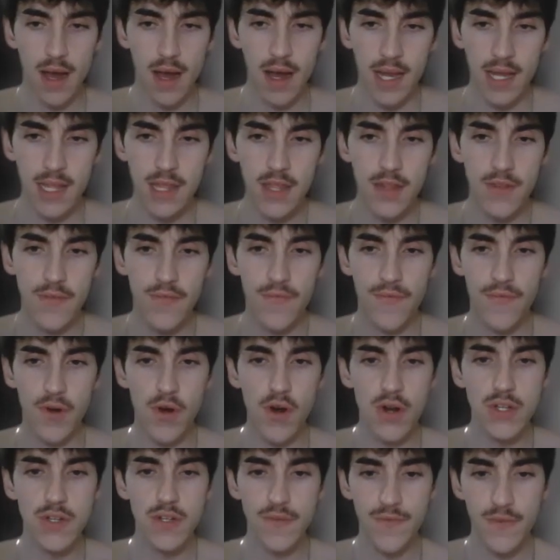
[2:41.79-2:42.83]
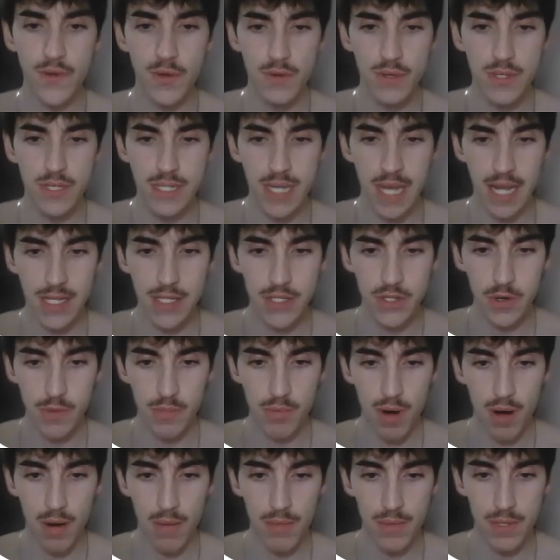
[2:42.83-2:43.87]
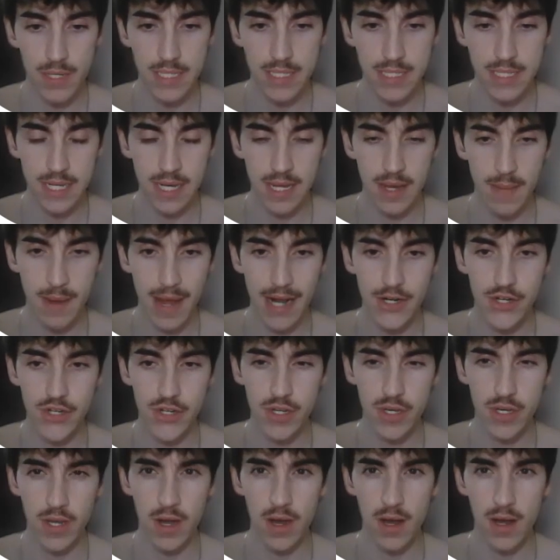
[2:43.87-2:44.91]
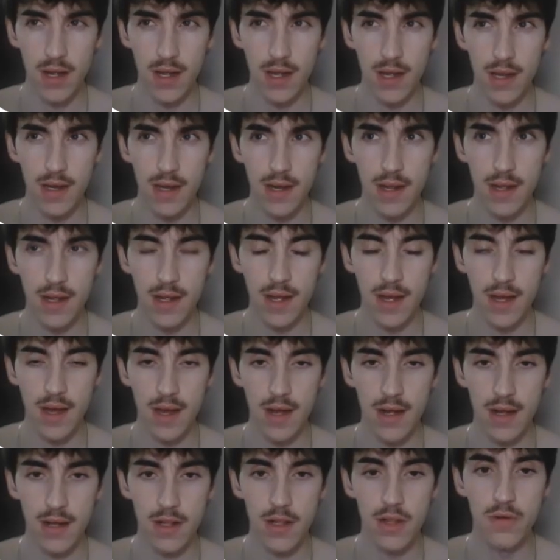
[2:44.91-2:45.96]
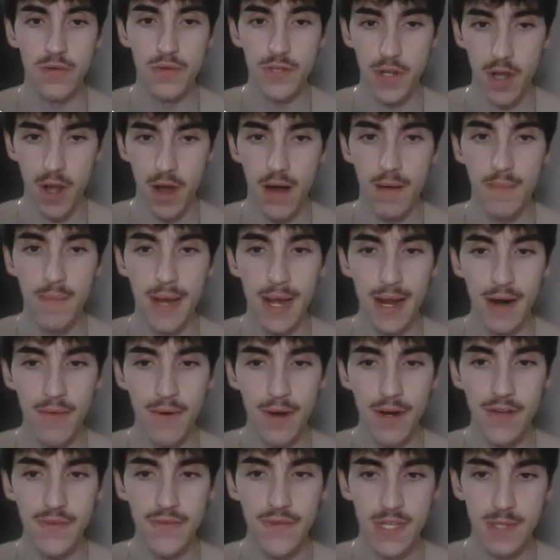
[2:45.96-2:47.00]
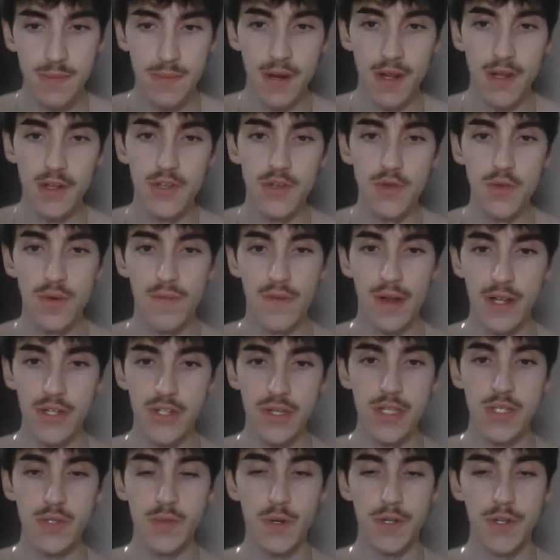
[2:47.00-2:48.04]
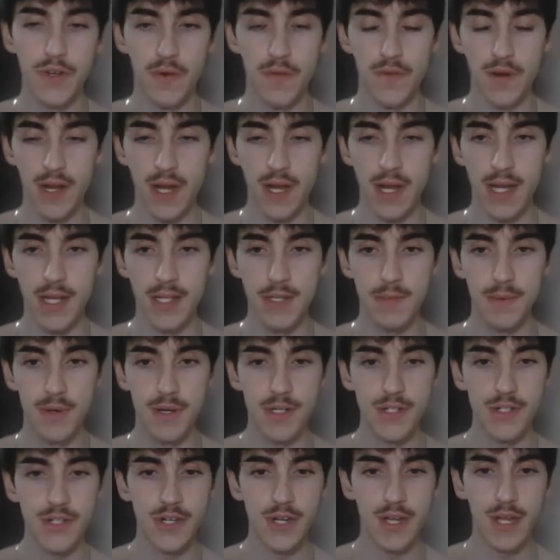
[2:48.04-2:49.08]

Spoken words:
In the first few sets, you'll probably see I'm actually on Close Combat Rage Fist, but I do eventually switch over to Ice Punch.